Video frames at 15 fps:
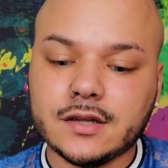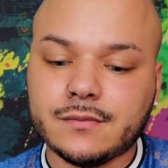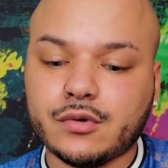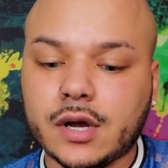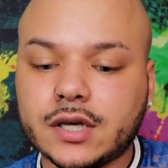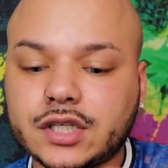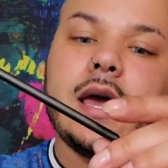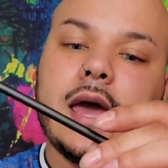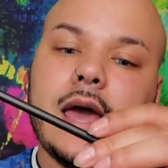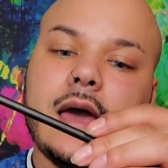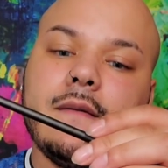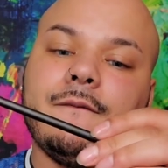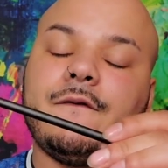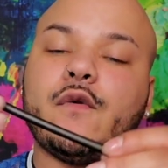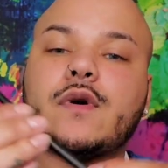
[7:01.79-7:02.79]
Brush.
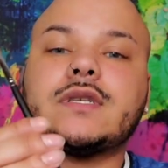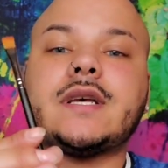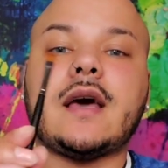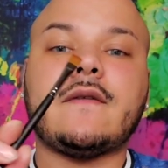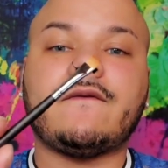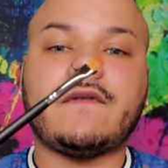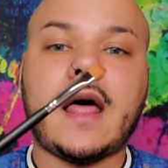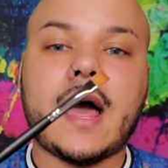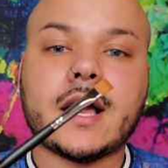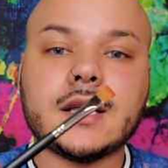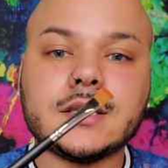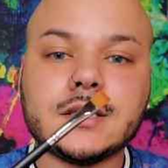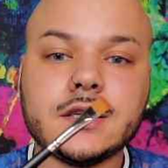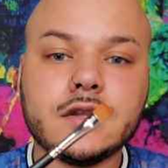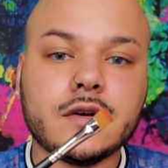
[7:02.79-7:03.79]
M410 Flat
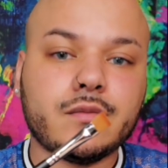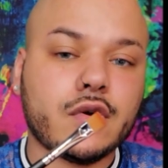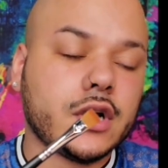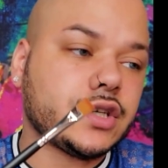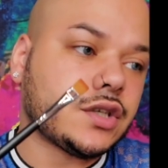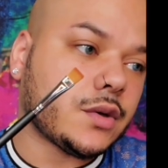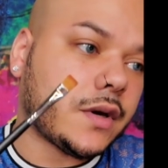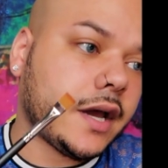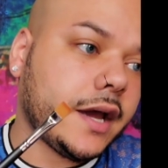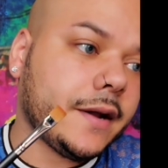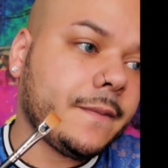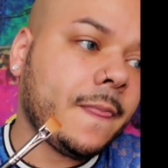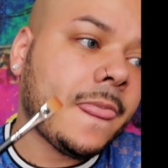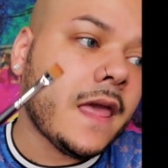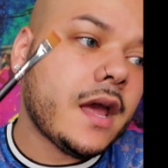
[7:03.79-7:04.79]
Concealer Brush, okay?
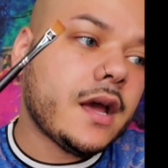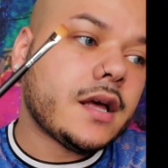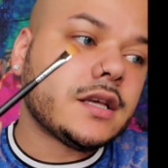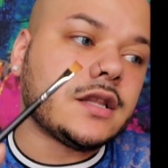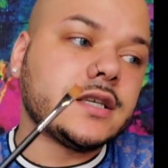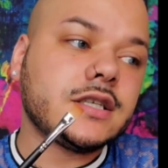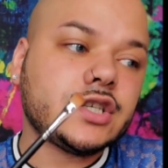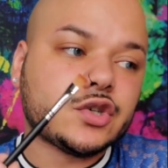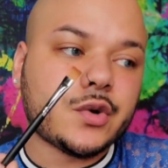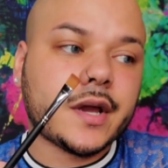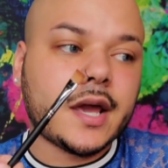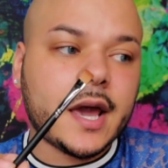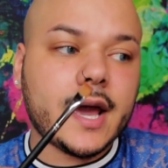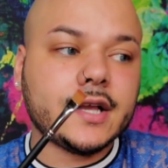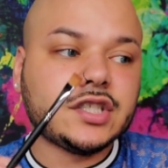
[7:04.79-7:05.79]
This
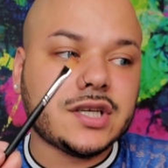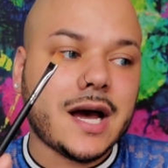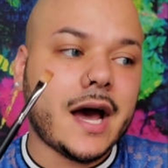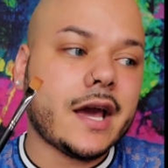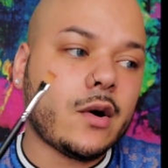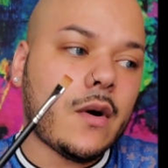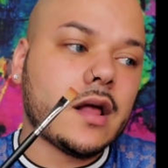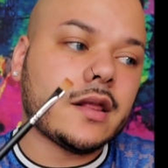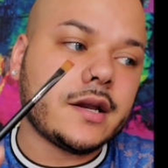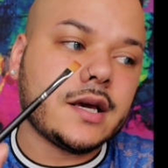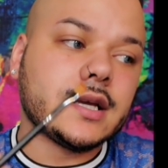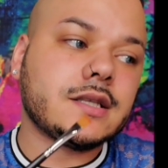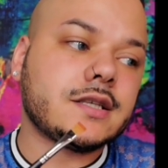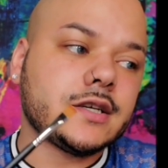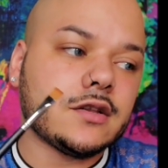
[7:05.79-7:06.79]
straight-edged, high-quality
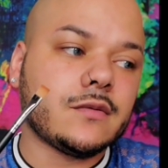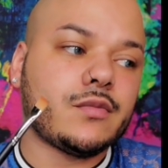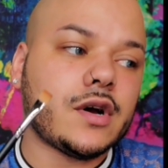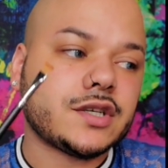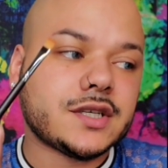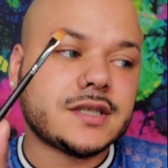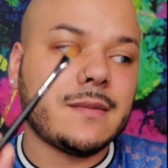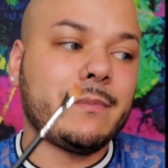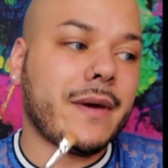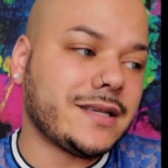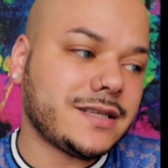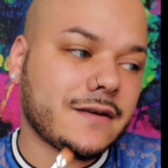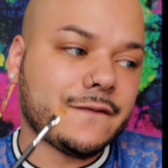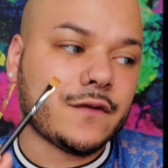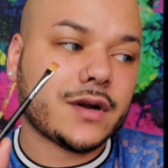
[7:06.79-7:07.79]
concealer brush is
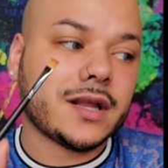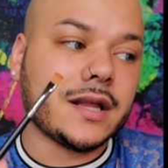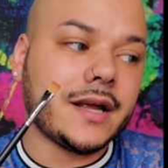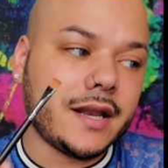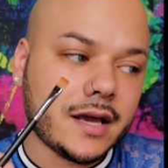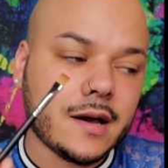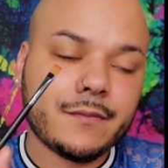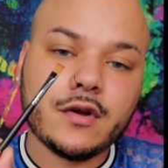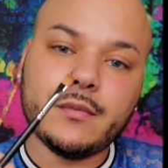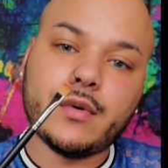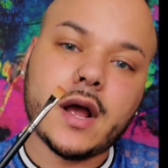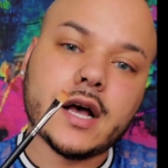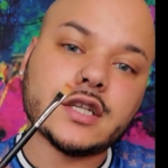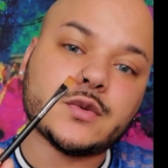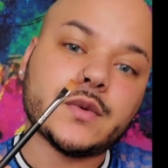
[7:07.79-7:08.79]
amazing for cleaning up your
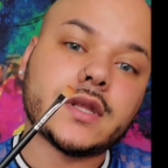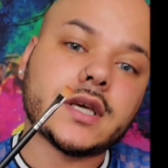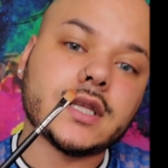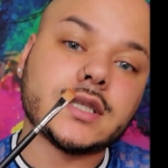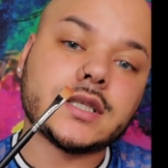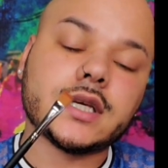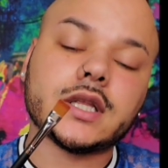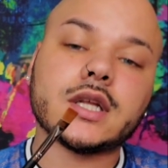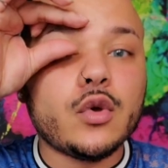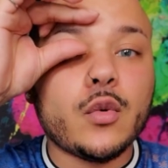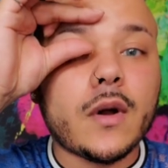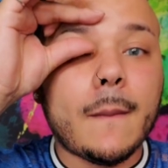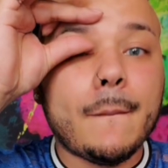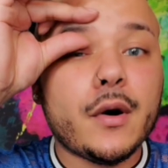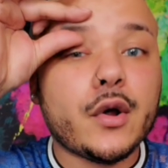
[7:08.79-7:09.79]
brows with concealer. You
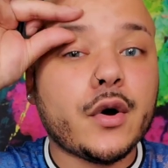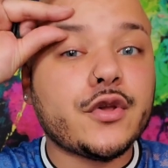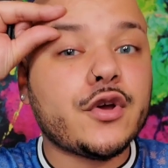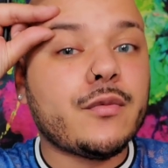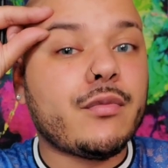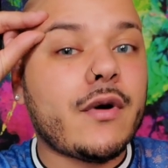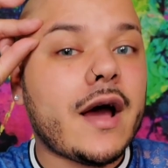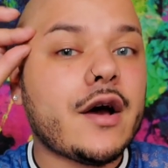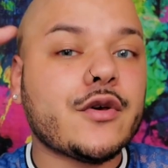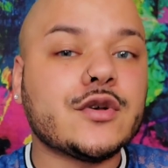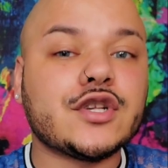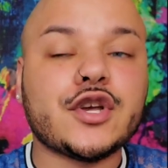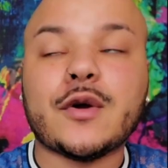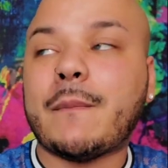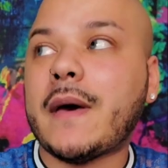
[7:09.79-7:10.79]
want to put it on your brow
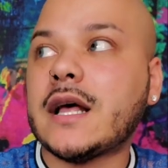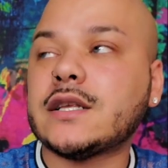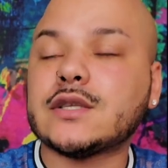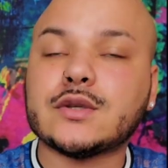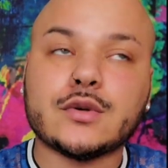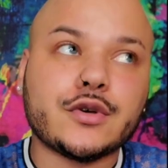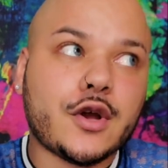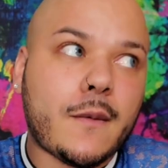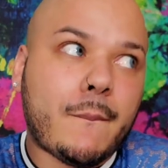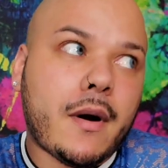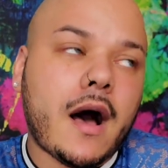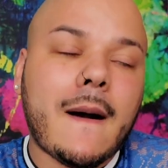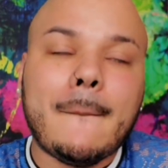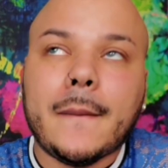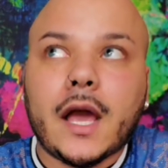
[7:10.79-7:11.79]
using your pencil, your
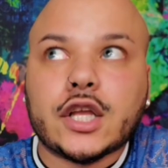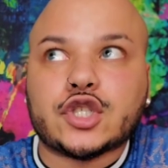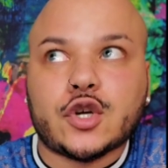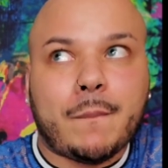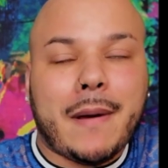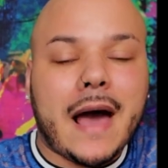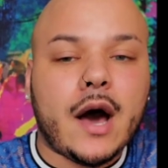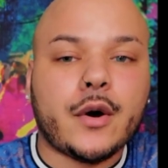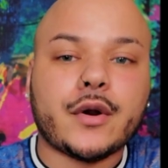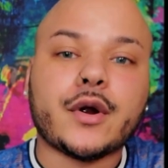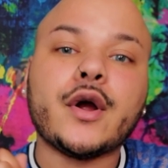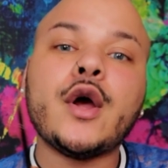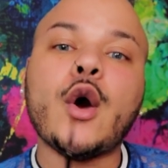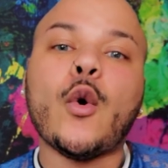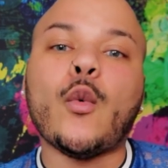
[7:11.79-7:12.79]
pomade, your
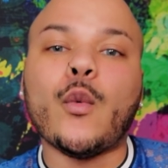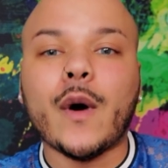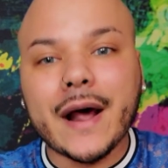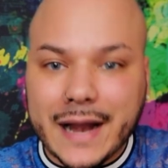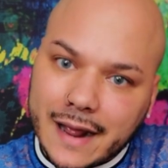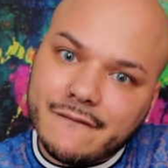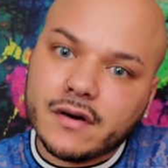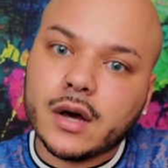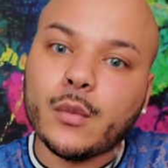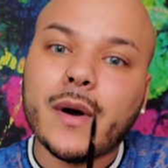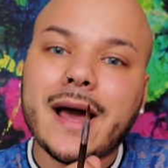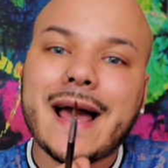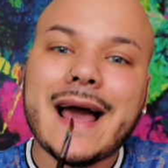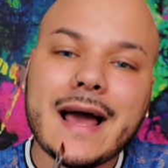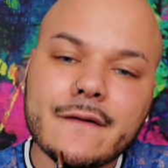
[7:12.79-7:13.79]
powder, whatever,
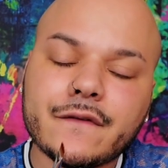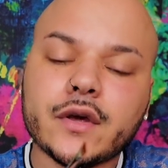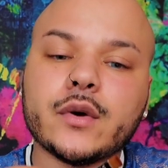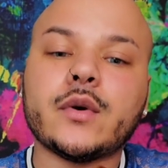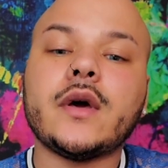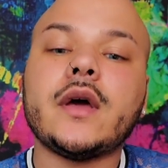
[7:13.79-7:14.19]
what have you.